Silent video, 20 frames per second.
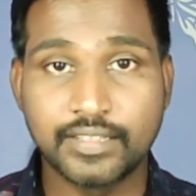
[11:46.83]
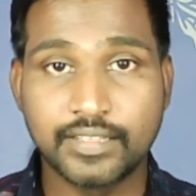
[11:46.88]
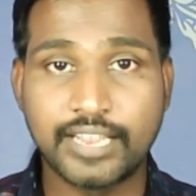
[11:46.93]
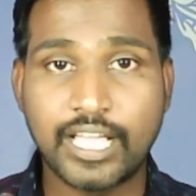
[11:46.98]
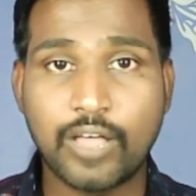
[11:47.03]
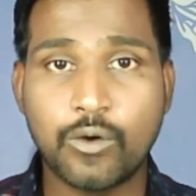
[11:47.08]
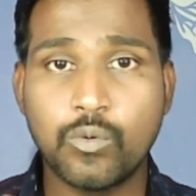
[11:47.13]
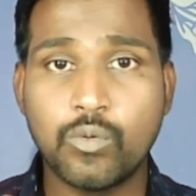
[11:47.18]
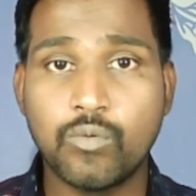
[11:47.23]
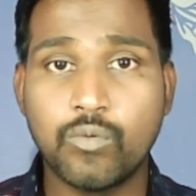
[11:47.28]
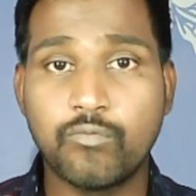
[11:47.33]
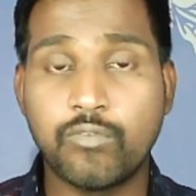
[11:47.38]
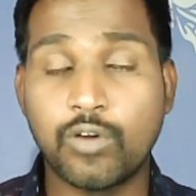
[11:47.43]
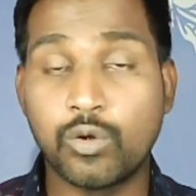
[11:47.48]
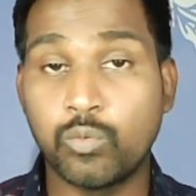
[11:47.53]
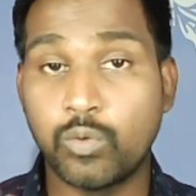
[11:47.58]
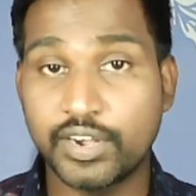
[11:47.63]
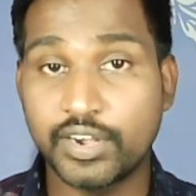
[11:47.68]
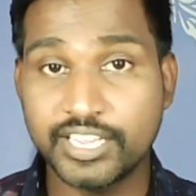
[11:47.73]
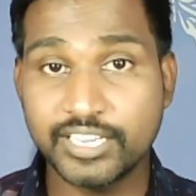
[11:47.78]
Now,
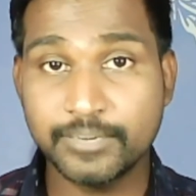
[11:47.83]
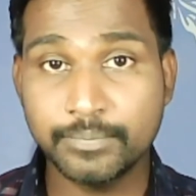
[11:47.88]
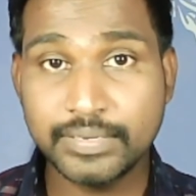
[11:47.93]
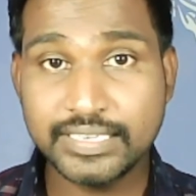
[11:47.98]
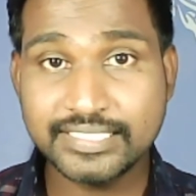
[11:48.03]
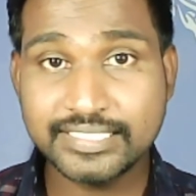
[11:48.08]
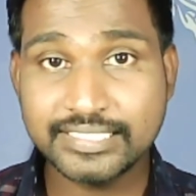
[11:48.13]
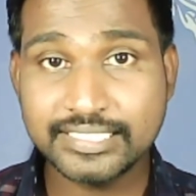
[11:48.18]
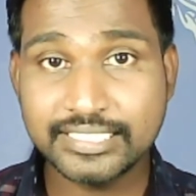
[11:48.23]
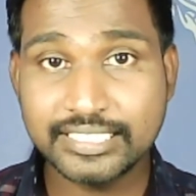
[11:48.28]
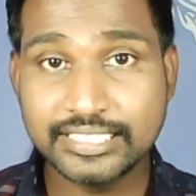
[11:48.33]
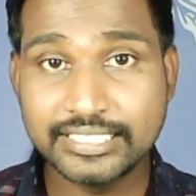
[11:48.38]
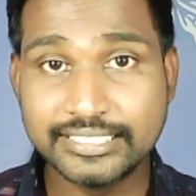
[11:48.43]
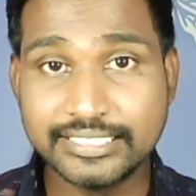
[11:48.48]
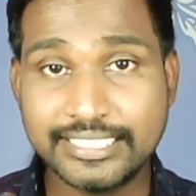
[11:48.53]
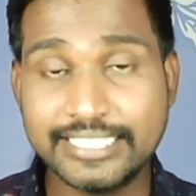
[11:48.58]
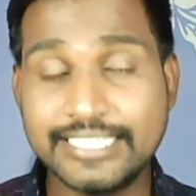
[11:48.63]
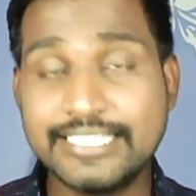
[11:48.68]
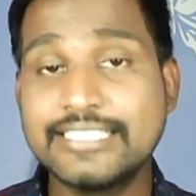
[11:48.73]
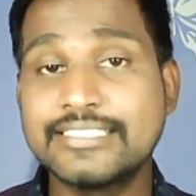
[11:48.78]
for Warrior Plus,
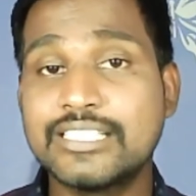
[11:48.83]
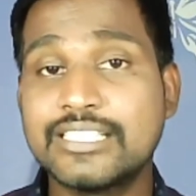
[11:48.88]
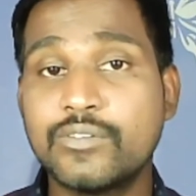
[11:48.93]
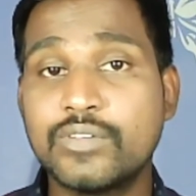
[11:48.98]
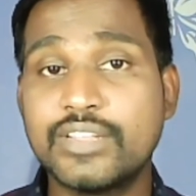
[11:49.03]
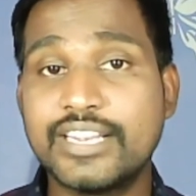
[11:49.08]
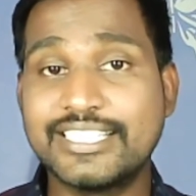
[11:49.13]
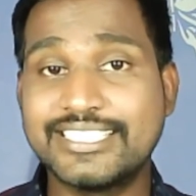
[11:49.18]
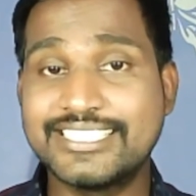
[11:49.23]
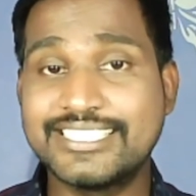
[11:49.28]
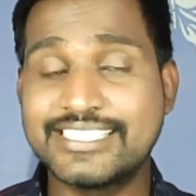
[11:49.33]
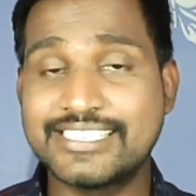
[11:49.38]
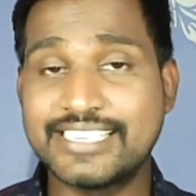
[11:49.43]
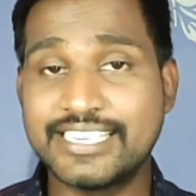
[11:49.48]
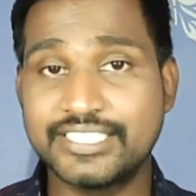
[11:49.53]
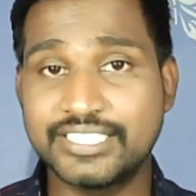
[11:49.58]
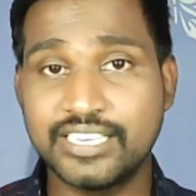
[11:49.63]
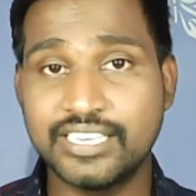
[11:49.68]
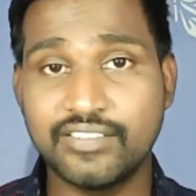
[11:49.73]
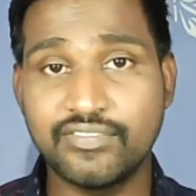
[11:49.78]
there is a
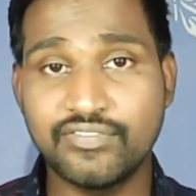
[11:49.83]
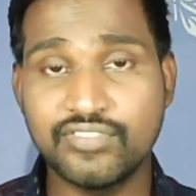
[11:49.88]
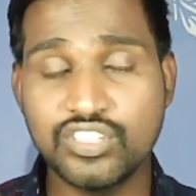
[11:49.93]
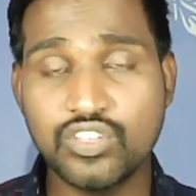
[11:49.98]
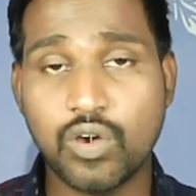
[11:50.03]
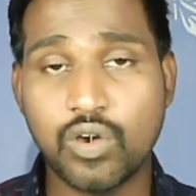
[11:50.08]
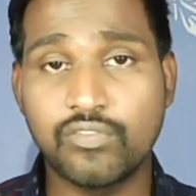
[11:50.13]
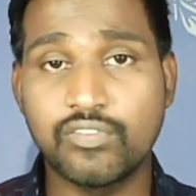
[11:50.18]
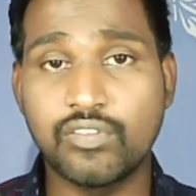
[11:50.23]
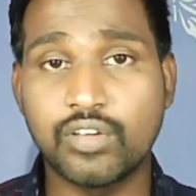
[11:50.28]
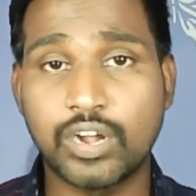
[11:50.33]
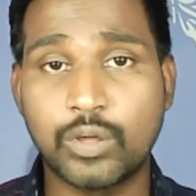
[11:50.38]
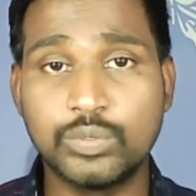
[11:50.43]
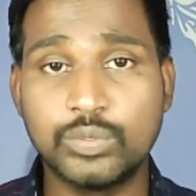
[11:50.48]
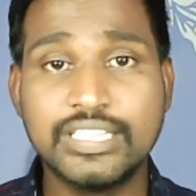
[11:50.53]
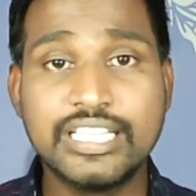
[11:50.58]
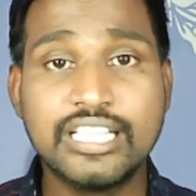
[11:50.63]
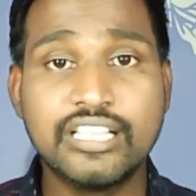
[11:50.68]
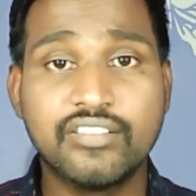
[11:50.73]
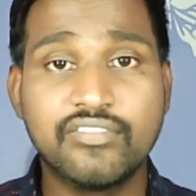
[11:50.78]
registration fee of
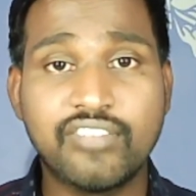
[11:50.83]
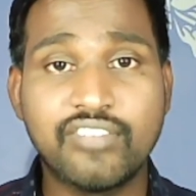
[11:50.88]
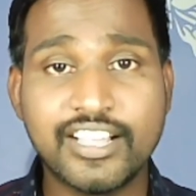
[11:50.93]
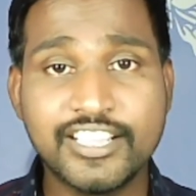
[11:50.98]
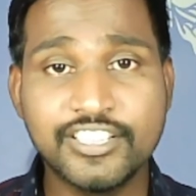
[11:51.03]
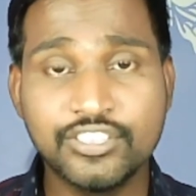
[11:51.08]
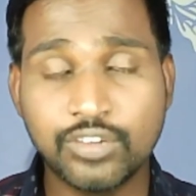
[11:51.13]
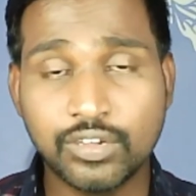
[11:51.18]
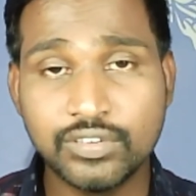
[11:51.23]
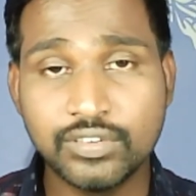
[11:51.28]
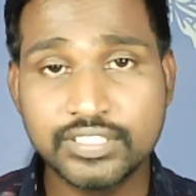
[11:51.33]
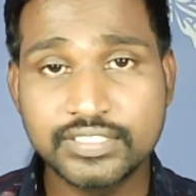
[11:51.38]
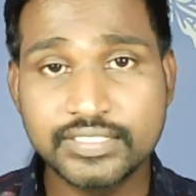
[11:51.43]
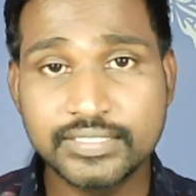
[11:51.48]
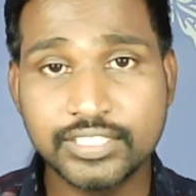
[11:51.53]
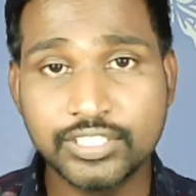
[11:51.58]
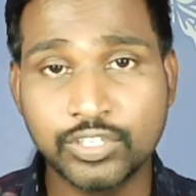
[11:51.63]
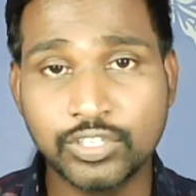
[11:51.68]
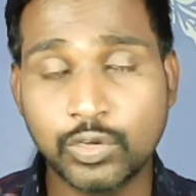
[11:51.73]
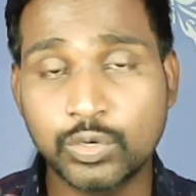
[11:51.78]
around
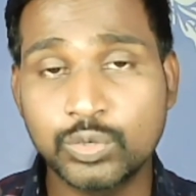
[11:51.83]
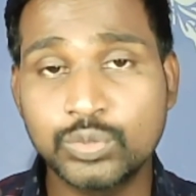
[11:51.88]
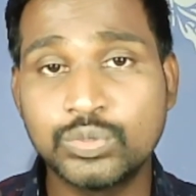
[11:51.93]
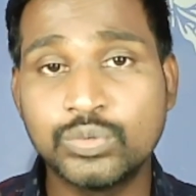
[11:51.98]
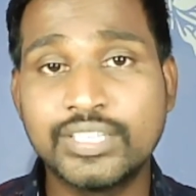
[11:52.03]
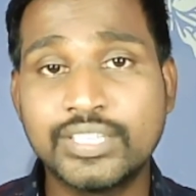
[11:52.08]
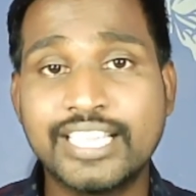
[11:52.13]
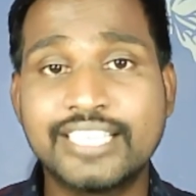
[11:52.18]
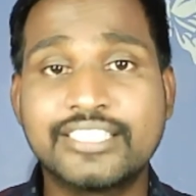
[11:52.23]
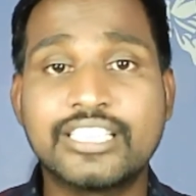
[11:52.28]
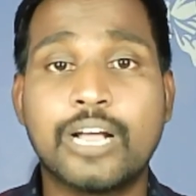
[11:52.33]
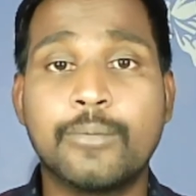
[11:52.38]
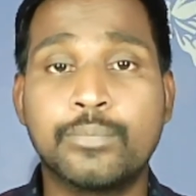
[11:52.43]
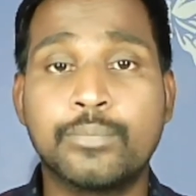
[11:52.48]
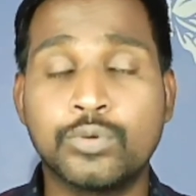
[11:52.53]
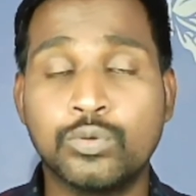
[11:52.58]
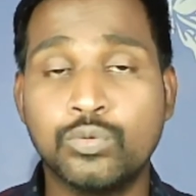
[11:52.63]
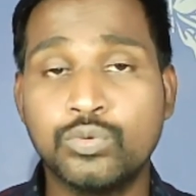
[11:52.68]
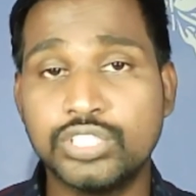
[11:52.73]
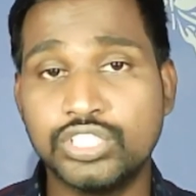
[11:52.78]
$5 in order to get
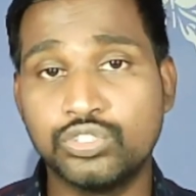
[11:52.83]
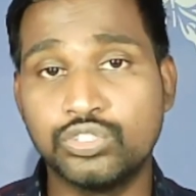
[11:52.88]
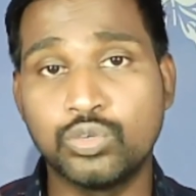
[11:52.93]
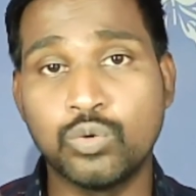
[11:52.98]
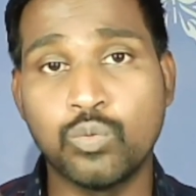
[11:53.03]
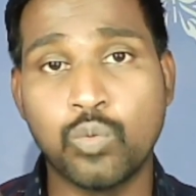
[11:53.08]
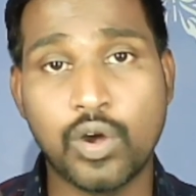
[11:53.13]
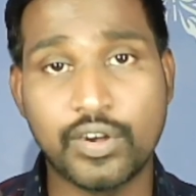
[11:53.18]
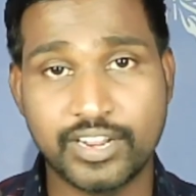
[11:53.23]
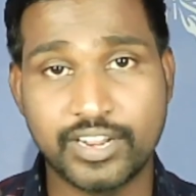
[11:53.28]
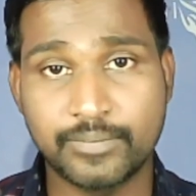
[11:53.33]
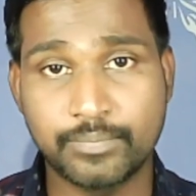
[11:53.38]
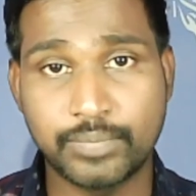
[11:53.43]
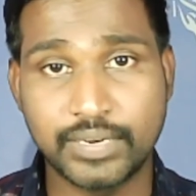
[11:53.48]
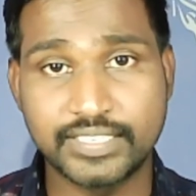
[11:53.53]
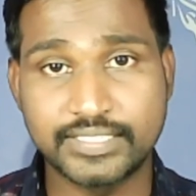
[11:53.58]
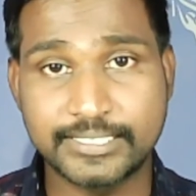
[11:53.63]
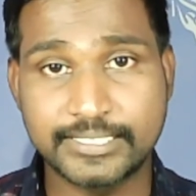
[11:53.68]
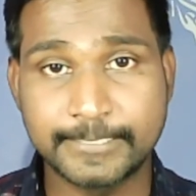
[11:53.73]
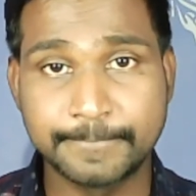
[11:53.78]
approved into Warrior
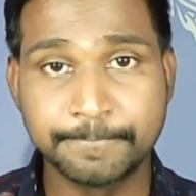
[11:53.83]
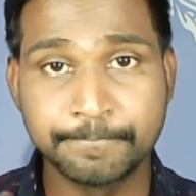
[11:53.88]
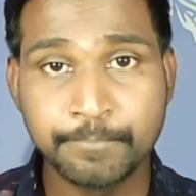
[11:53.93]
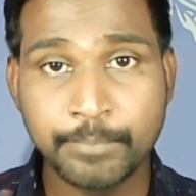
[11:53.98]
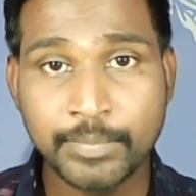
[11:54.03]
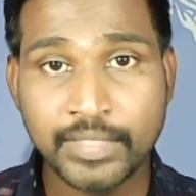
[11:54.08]
Plus.